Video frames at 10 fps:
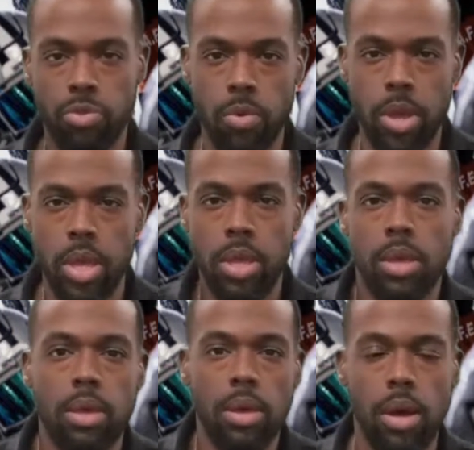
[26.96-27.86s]

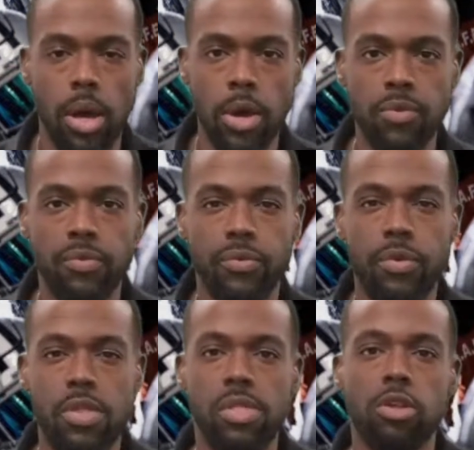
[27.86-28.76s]
3 of
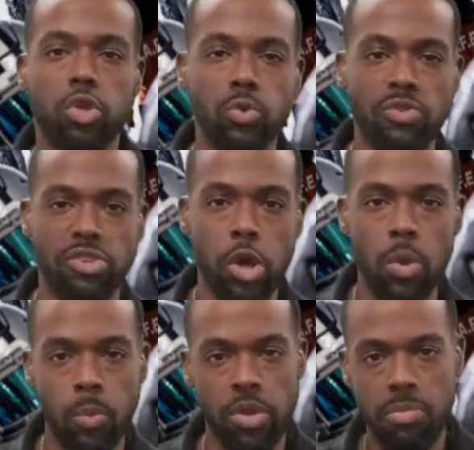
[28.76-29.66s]
the Truth
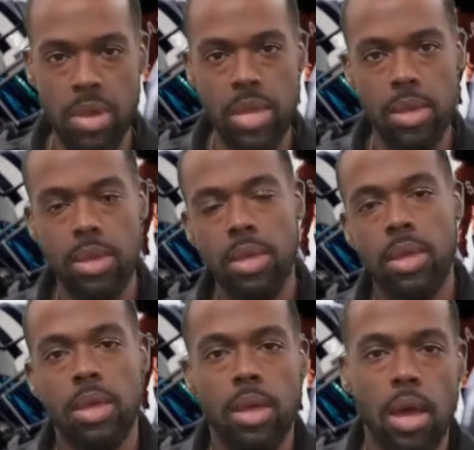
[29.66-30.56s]
Serum with me.
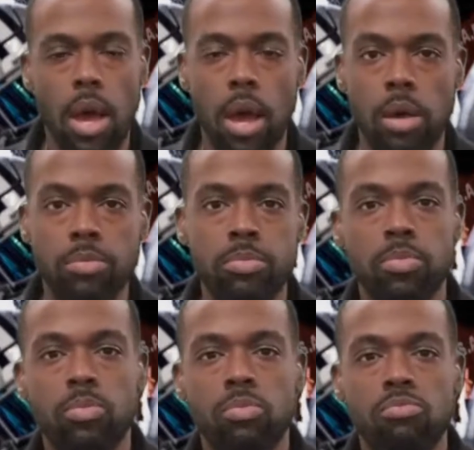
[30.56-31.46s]
I
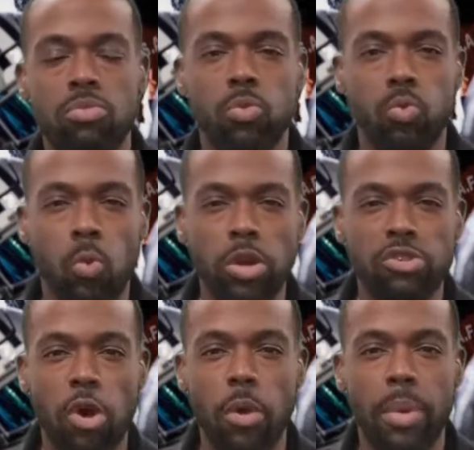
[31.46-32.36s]
want to
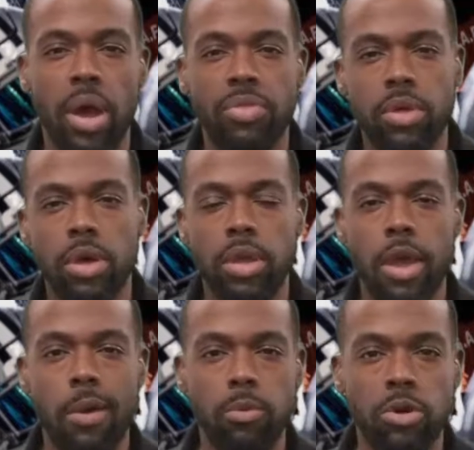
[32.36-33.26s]
talk about the
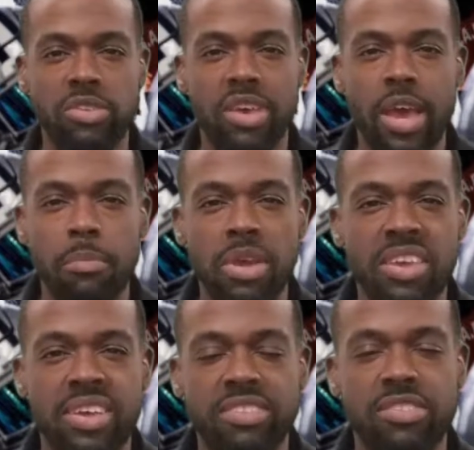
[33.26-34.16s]
Cowboys game
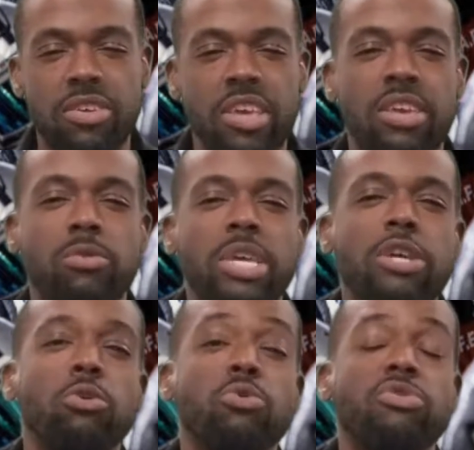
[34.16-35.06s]
against the
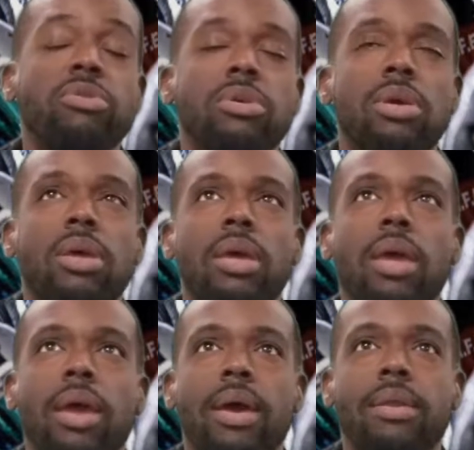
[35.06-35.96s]
Eagles
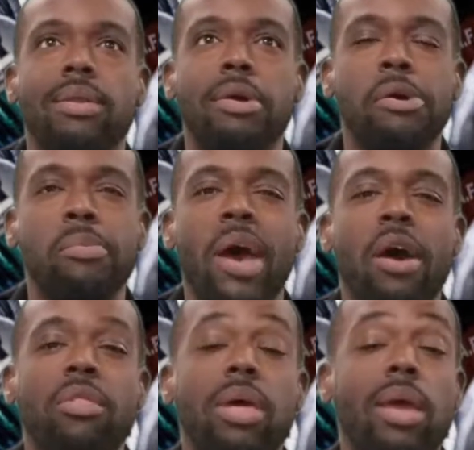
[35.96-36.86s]
and
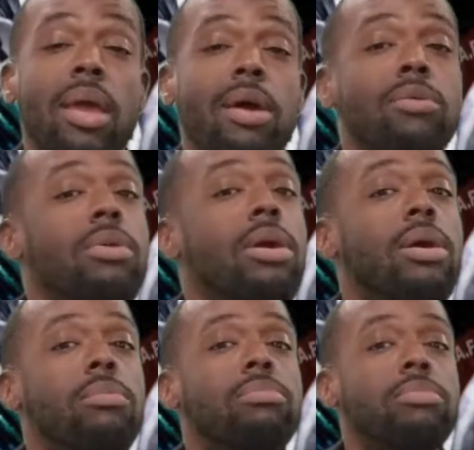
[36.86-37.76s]
how they handled
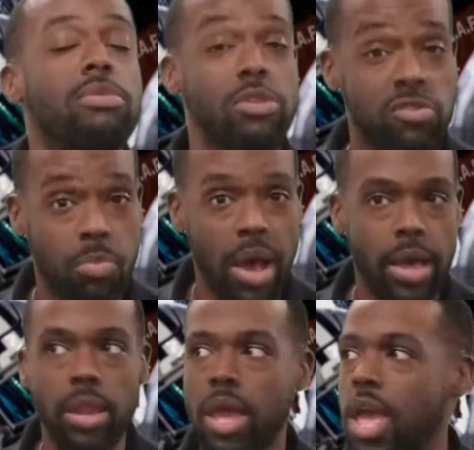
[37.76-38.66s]
up
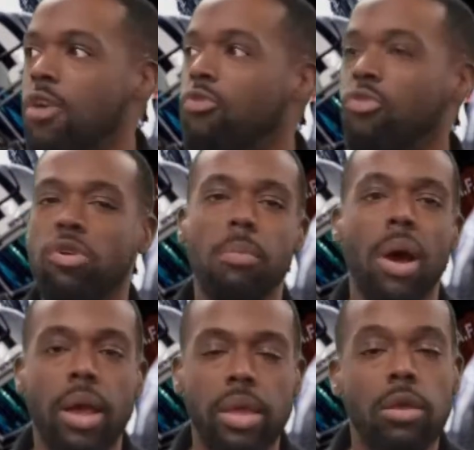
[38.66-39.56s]
despite
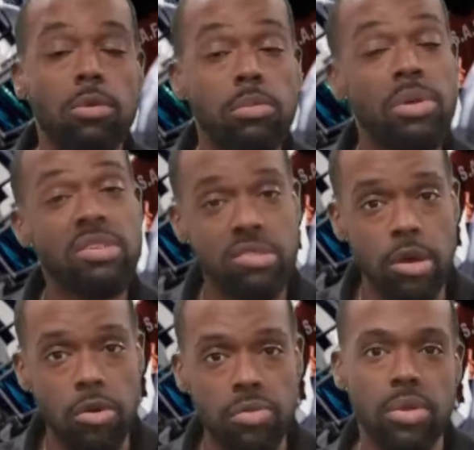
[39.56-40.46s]
everybody, including myself,